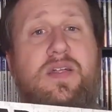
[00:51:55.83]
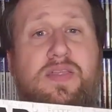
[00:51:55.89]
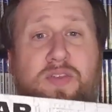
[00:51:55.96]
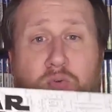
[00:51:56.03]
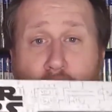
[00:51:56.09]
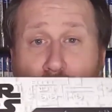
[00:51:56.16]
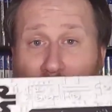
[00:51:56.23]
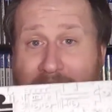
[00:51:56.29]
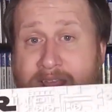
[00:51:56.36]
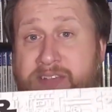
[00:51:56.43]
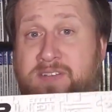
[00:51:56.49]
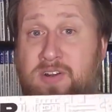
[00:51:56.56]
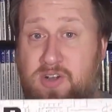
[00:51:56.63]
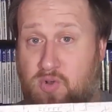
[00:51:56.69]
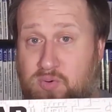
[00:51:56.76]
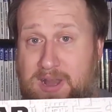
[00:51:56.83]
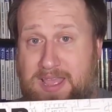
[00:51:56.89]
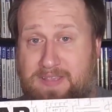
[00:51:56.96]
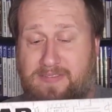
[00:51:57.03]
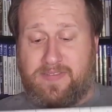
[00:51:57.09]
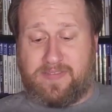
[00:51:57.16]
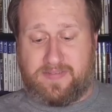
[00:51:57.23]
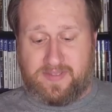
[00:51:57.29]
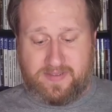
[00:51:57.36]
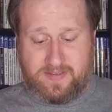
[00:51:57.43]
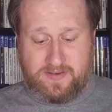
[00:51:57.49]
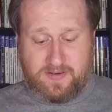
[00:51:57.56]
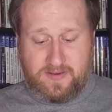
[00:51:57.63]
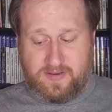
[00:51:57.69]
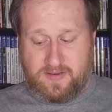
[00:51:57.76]
the Razor Crest,
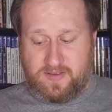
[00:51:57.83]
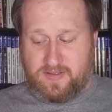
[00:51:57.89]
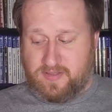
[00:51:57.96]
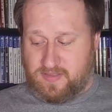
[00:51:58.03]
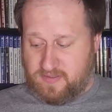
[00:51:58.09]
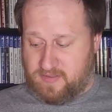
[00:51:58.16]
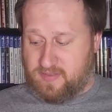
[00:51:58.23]
the